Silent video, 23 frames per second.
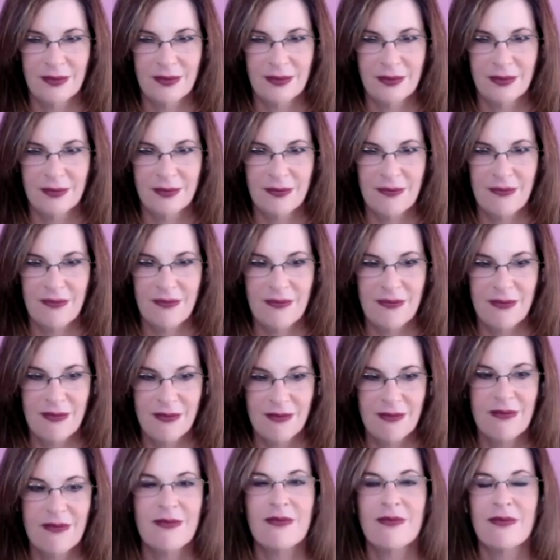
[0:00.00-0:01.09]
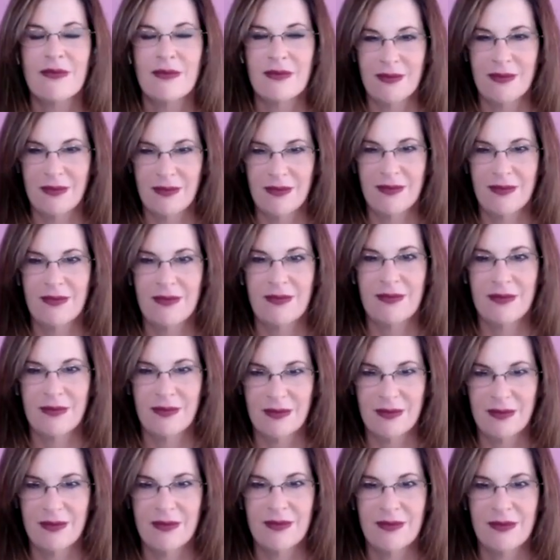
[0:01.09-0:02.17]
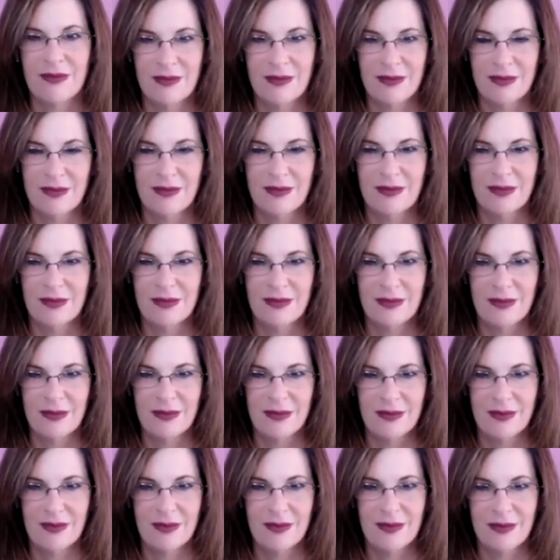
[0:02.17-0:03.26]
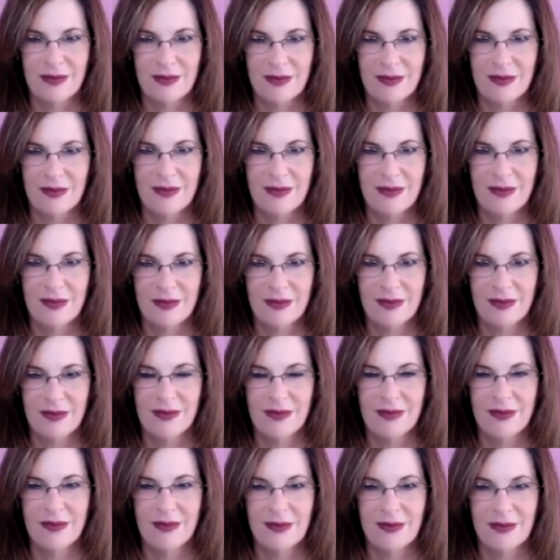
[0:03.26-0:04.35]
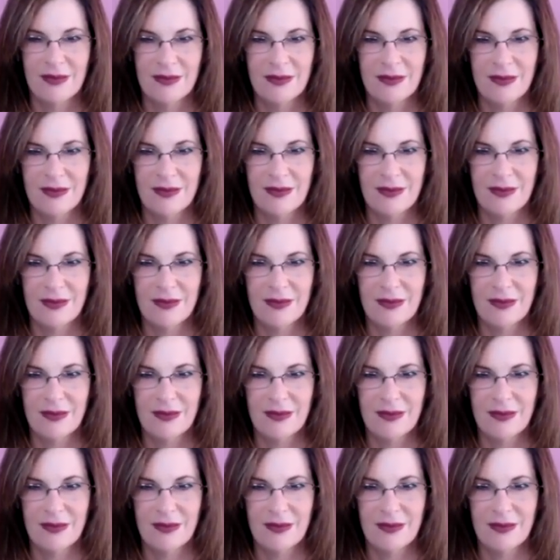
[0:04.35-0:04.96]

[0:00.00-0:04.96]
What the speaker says: (not speaking)